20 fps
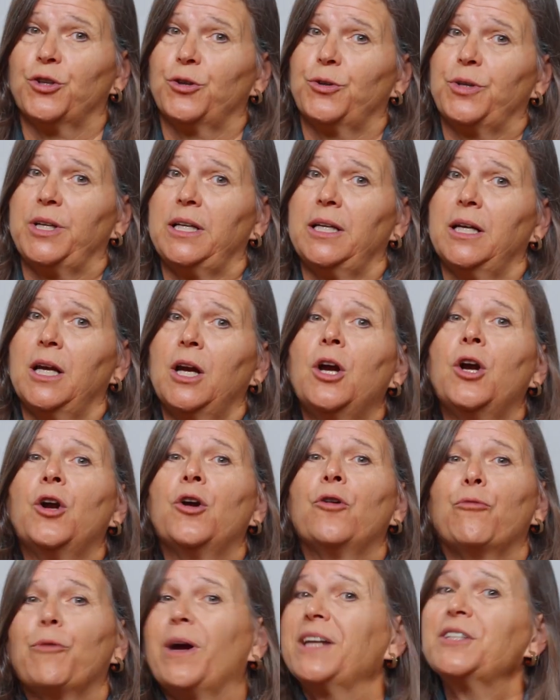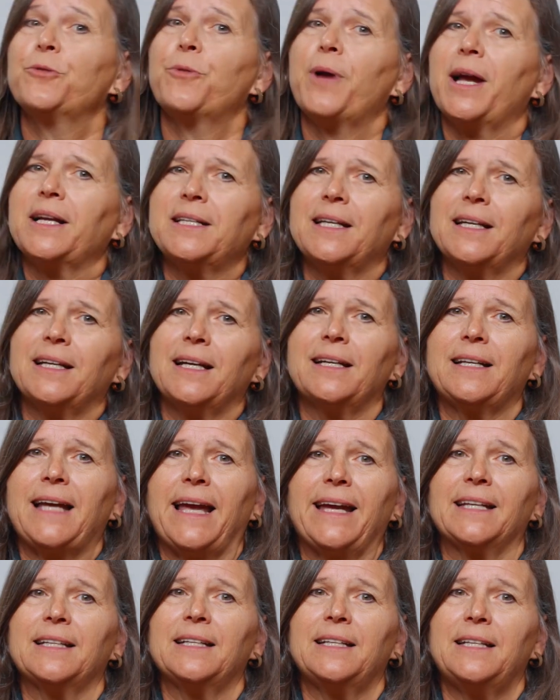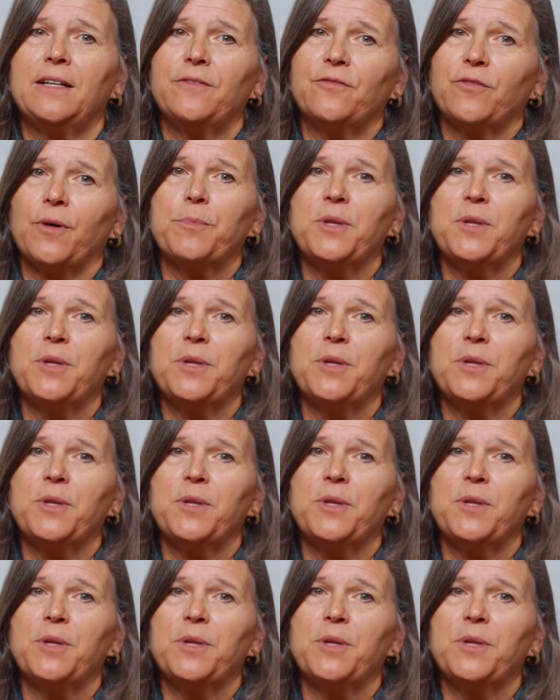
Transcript: journey, resurrecting a candidate